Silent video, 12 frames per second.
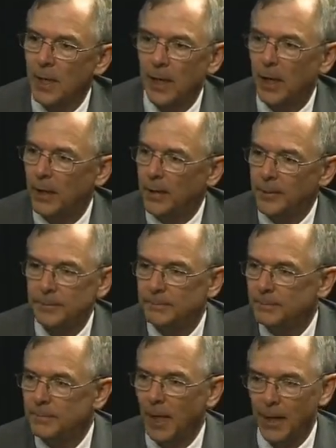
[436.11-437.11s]

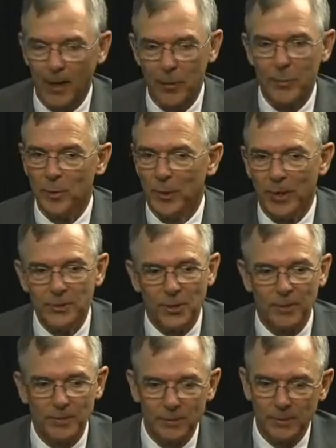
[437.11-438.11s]
I remember I was at
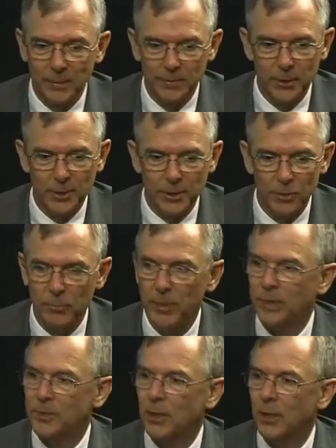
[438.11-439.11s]
University of New
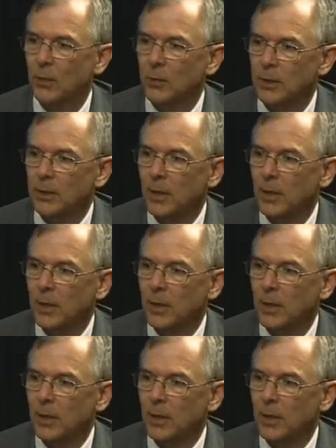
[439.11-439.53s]
Mexico, and